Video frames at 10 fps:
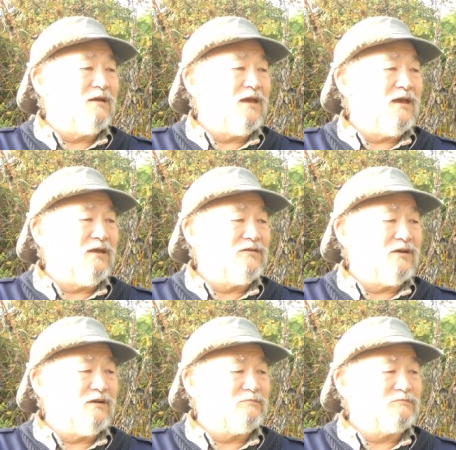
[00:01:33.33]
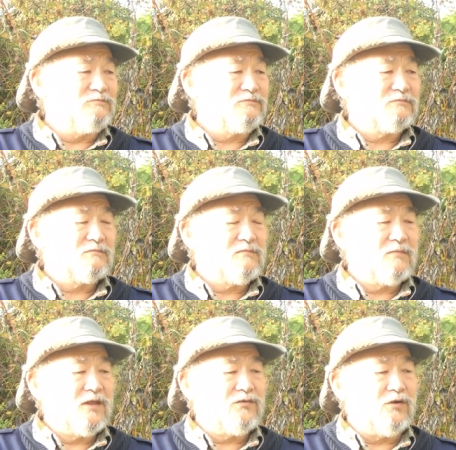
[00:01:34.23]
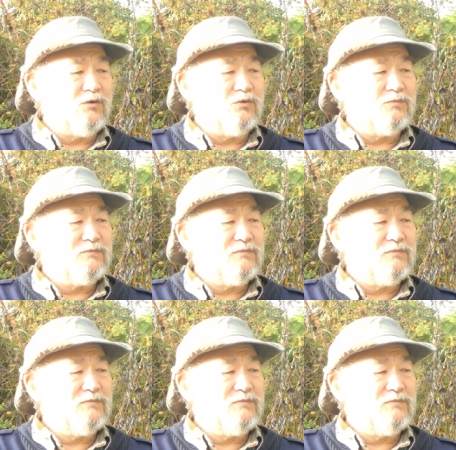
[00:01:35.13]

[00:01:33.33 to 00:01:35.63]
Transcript: And um, so